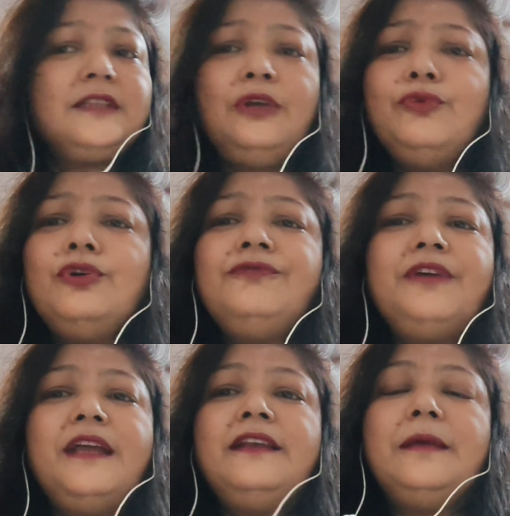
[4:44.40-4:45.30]
you won't
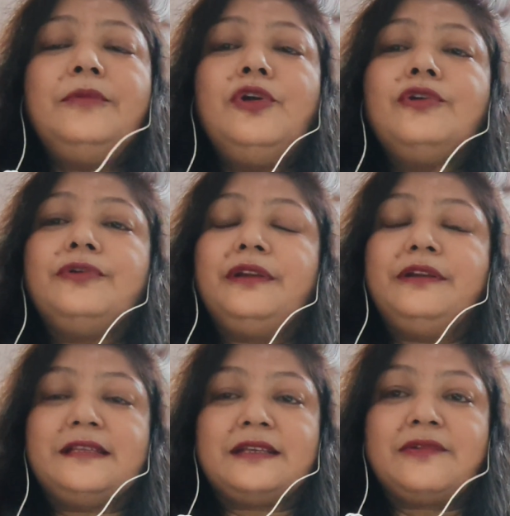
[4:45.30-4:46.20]
find hemlock tree
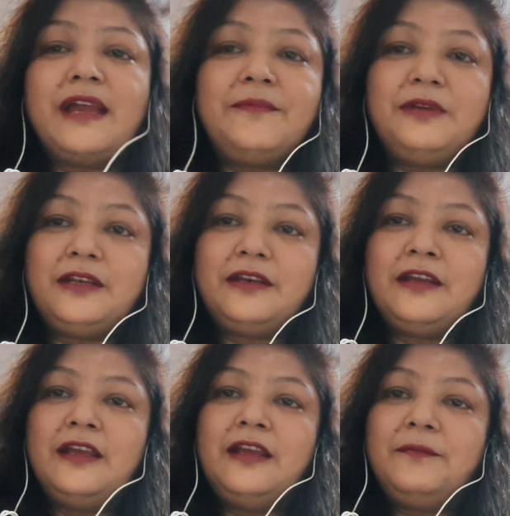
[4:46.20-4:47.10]
described
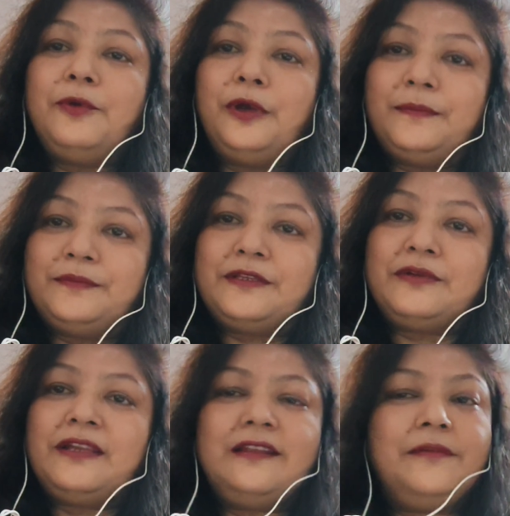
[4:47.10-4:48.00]
in poems.
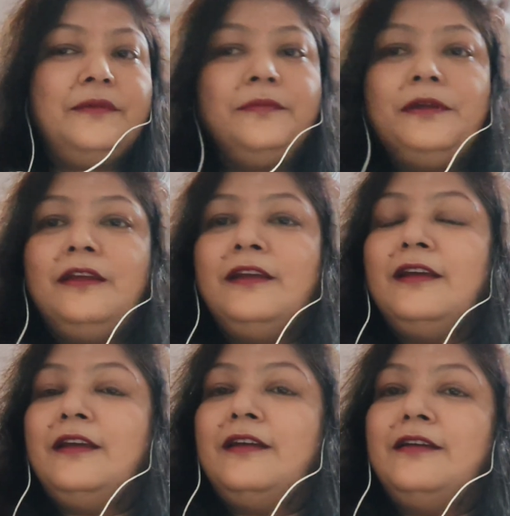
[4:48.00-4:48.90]
Okay, there may be
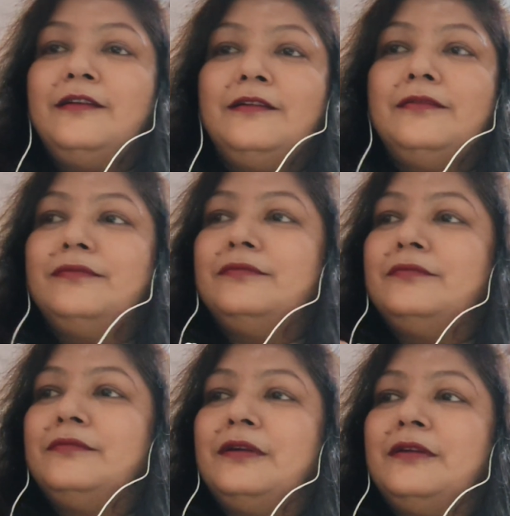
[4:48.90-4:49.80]

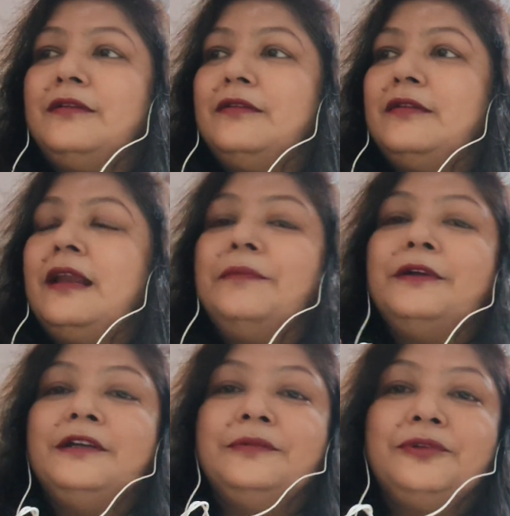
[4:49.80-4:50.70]

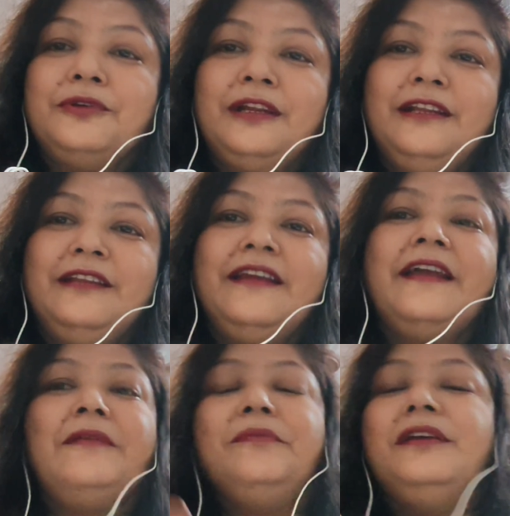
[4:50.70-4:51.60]
laburnum tree, there
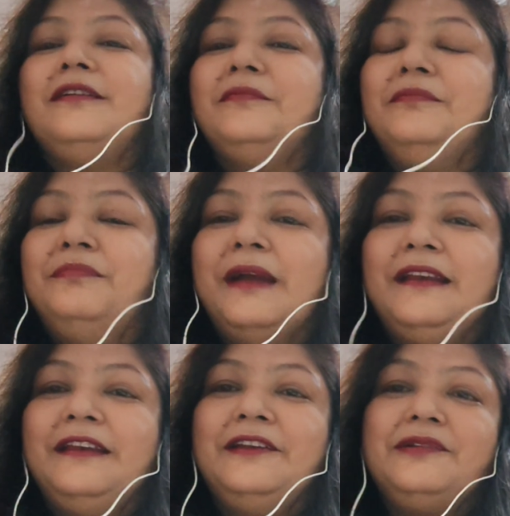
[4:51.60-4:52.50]
can be a
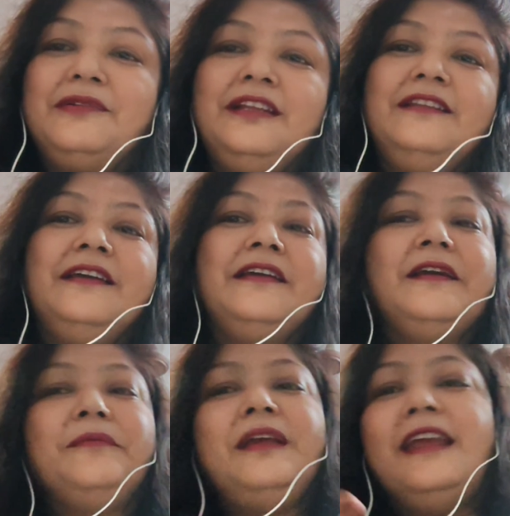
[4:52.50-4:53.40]
banyan tree, there
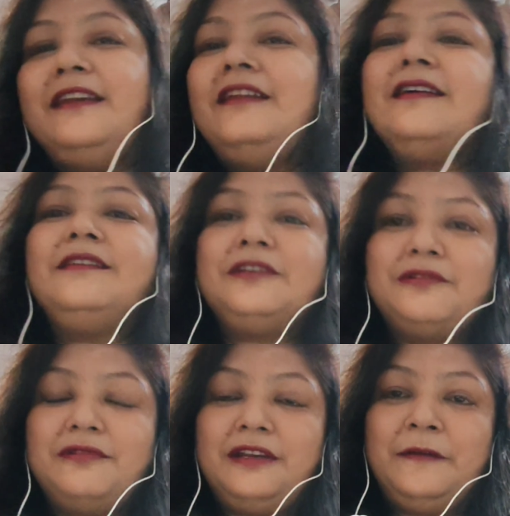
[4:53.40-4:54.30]
can be any other
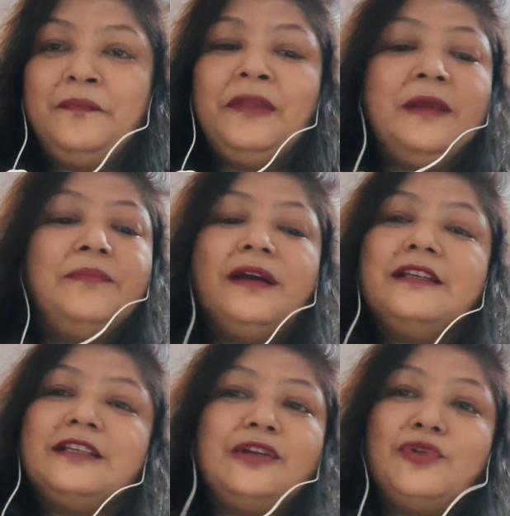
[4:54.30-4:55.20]
tree,
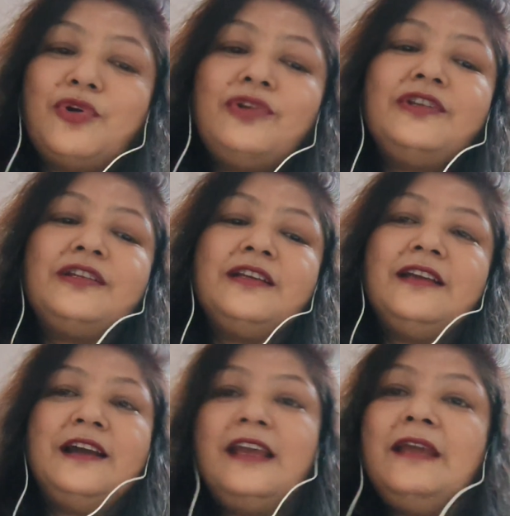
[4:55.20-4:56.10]
but not
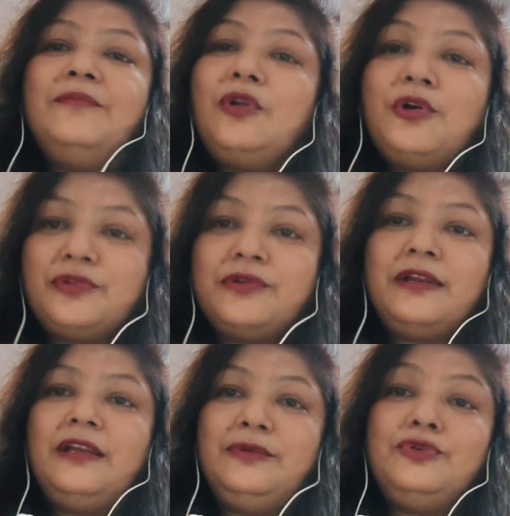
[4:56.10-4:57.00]
a hemlock
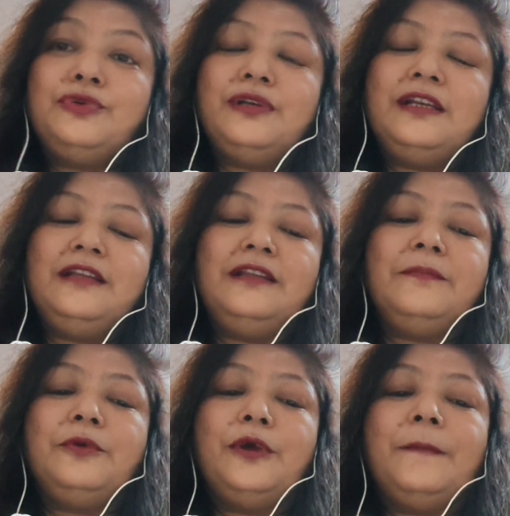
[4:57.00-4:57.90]
tree usually in
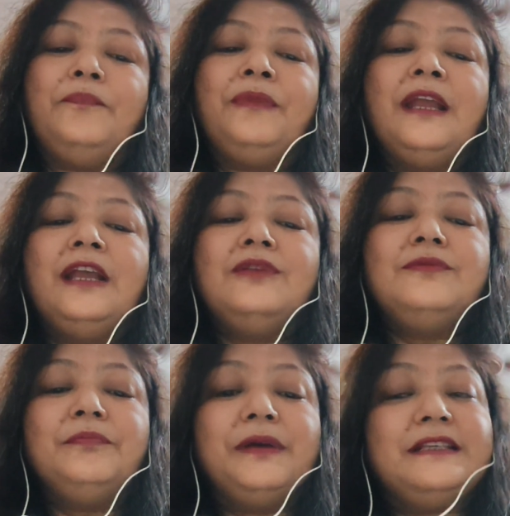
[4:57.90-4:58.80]
the poem.
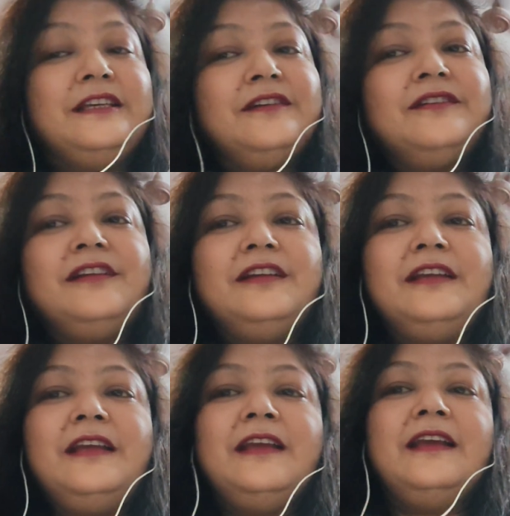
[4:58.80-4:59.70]
But here he